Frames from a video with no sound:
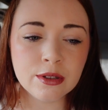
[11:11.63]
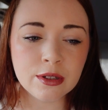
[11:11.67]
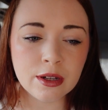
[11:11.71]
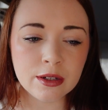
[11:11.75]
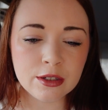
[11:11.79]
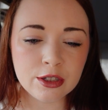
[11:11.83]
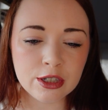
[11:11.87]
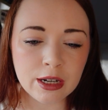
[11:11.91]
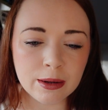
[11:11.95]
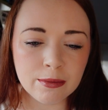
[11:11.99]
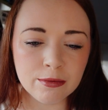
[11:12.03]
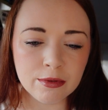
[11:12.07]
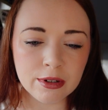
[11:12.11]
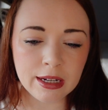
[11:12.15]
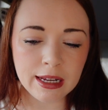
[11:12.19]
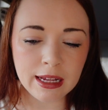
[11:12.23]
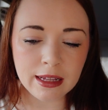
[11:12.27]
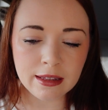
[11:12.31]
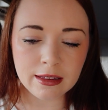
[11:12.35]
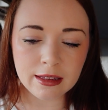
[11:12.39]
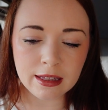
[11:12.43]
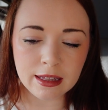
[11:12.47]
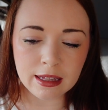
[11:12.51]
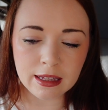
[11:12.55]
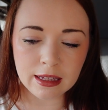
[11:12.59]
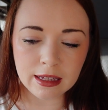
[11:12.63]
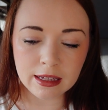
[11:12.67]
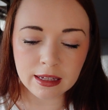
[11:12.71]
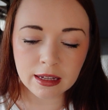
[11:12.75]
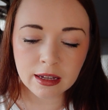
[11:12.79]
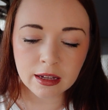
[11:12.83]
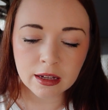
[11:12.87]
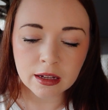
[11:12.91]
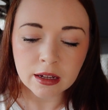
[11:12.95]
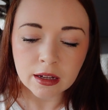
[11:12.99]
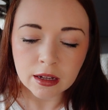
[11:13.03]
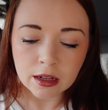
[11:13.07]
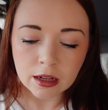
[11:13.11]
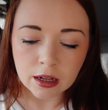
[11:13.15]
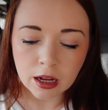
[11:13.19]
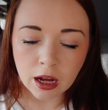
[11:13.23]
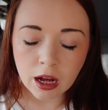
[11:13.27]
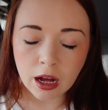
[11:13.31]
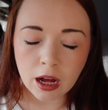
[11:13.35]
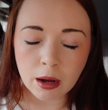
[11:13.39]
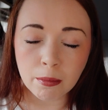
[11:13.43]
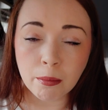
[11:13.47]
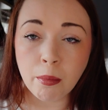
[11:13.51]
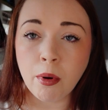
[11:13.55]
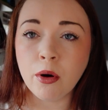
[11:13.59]
generally the
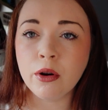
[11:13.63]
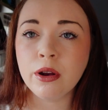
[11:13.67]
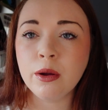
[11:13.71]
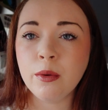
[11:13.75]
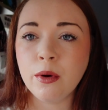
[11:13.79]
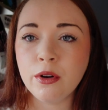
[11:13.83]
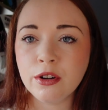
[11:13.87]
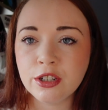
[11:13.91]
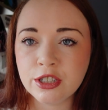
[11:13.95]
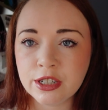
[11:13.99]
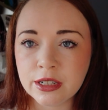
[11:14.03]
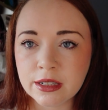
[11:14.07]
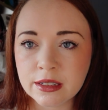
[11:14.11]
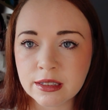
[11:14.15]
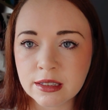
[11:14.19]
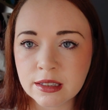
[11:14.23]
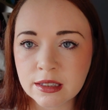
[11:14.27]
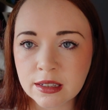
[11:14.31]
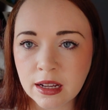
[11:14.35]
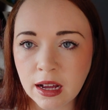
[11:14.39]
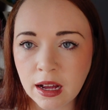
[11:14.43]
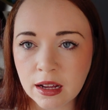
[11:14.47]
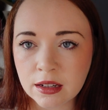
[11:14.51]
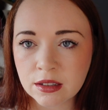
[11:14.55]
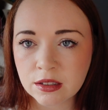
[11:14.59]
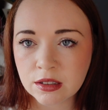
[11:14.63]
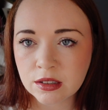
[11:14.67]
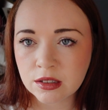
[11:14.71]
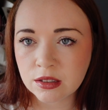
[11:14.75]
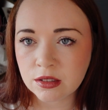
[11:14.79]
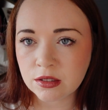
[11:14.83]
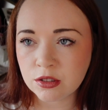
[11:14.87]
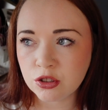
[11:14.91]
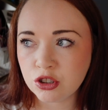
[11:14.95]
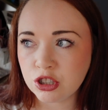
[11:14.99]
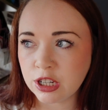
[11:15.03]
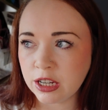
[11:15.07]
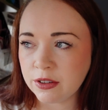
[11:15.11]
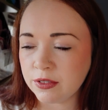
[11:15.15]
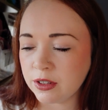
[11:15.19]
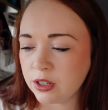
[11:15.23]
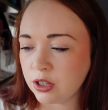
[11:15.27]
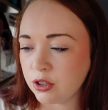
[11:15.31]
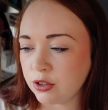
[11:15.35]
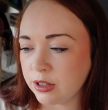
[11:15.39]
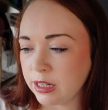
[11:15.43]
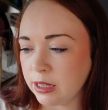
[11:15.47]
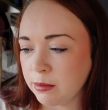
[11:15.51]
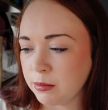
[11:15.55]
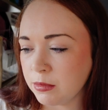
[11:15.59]
body washes as shaving
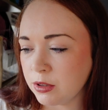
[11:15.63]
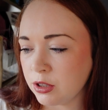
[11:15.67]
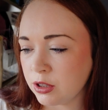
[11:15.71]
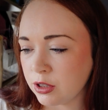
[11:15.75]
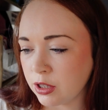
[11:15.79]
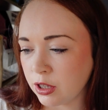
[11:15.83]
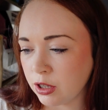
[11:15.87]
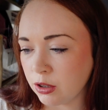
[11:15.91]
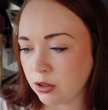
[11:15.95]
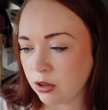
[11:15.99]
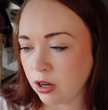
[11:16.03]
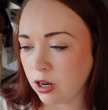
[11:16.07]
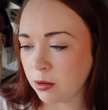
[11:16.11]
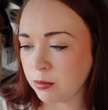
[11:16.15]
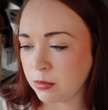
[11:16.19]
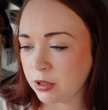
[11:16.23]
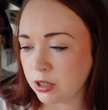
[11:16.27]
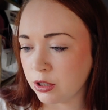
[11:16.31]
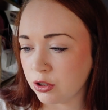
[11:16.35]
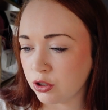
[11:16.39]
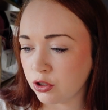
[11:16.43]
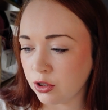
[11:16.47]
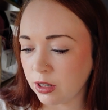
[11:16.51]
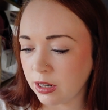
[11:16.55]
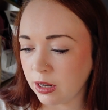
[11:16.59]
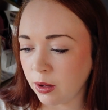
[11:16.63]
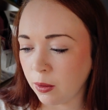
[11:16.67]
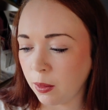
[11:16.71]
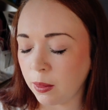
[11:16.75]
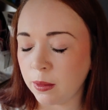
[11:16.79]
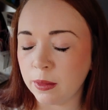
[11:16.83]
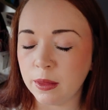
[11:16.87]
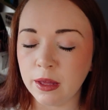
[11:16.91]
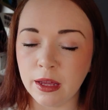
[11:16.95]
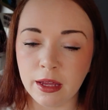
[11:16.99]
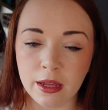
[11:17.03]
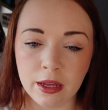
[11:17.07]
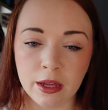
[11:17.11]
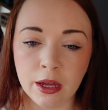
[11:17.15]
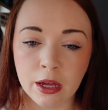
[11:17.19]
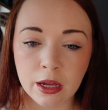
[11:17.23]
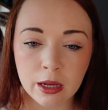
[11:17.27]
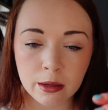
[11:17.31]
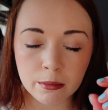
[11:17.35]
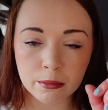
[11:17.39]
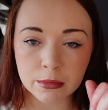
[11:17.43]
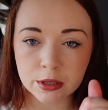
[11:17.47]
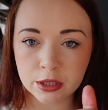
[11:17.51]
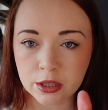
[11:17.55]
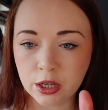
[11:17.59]
cream, so I'm going to try out the
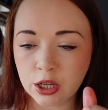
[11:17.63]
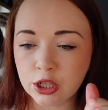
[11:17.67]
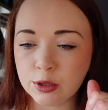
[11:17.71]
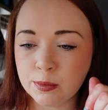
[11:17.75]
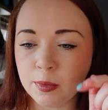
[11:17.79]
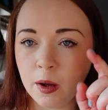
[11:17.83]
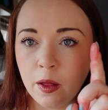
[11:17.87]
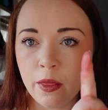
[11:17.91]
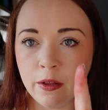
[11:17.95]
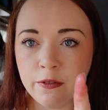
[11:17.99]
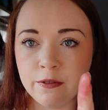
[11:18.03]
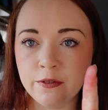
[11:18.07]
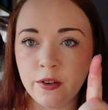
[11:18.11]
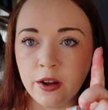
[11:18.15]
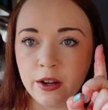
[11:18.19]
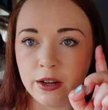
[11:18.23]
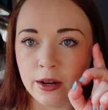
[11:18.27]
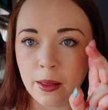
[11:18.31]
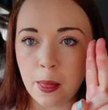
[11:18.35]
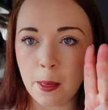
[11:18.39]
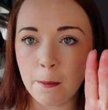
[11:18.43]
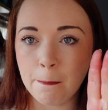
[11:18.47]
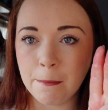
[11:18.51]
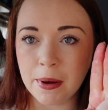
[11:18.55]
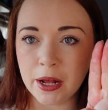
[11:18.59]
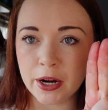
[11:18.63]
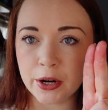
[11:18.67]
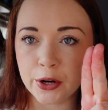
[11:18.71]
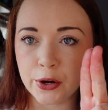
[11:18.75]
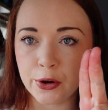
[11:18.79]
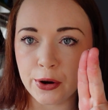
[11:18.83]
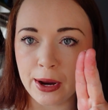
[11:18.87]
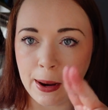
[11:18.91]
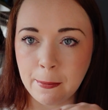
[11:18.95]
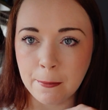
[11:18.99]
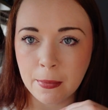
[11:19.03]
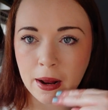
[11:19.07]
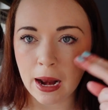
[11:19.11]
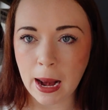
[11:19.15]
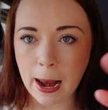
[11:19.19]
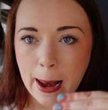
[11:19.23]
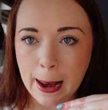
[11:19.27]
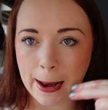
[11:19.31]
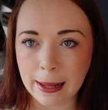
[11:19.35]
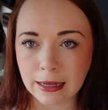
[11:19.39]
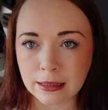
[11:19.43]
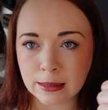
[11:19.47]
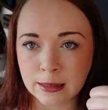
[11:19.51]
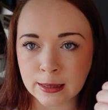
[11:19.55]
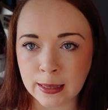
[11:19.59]
massage bar, the Fun, and the buttercream.
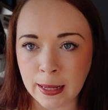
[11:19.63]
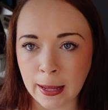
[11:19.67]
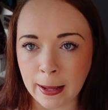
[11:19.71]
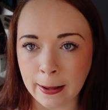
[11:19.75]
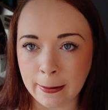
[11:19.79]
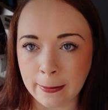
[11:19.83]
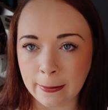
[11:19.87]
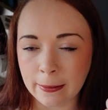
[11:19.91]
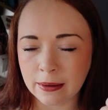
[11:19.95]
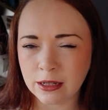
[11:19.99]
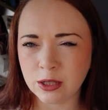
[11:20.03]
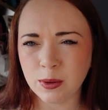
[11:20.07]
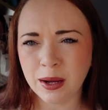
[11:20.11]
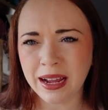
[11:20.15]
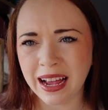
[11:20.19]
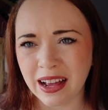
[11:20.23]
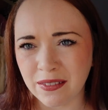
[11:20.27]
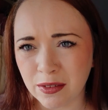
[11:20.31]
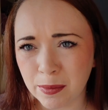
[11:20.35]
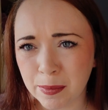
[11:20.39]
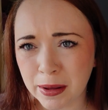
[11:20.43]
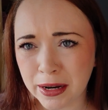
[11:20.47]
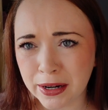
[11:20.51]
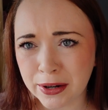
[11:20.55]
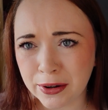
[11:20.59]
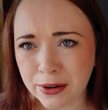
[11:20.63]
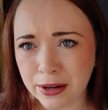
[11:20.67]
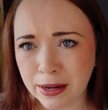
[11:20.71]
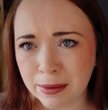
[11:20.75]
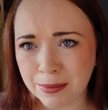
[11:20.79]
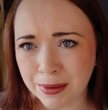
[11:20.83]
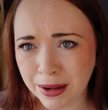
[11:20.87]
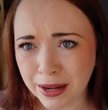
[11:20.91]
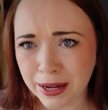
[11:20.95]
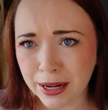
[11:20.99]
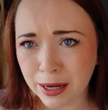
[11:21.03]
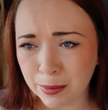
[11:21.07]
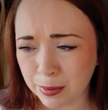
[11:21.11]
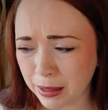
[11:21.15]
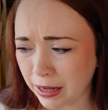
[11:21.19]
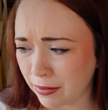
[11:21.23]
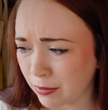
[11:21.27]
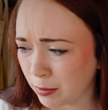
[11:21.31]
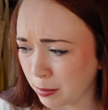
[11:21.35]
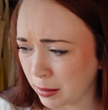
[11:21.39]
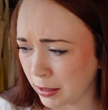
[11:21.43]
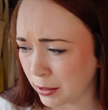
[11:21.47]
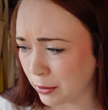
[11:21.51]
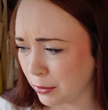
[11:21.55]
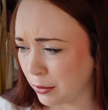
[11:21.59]
Let's go. Do I have a buttercream? I hope I have a
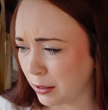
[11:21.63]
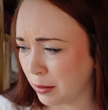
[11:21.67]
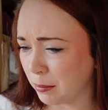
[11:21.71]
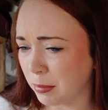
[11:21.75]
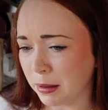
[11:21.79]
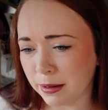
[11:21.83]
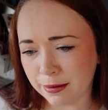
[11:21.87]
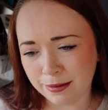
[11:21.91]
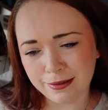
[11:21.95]
buttercream.